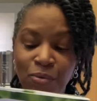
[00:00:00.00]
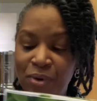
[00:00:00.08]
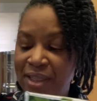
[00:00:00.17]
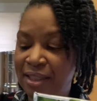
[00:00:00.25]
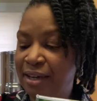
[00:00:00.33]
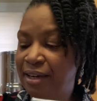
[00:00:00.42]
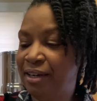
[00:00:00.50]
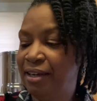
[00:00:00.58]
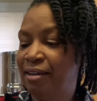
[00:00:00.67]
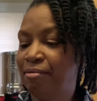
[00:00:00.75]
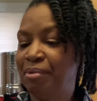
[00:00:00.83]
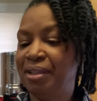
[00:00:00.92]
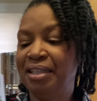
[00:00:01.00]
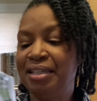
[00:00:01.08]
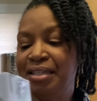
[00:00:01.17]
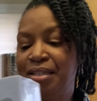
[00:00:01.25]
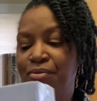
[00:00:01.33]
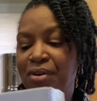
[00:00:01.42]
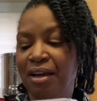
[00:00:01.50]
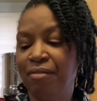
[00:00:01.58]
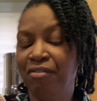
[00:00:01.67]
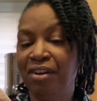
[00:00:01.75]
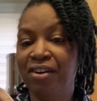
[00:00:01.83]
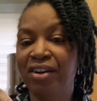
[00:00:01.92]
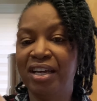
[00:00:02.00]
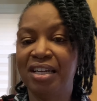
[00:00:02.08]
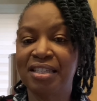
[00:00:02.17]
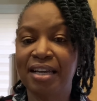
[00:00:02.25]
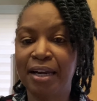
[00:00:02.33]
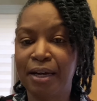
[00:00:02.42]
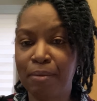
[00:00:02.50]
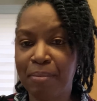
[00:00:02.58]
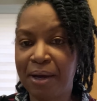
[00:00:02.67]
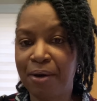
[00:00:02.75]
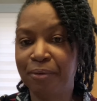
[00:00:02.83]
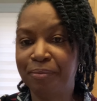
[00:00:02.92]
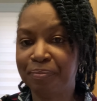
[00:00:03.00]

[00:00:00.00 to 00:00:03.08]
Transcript: with it. But this is what I'm very excited about.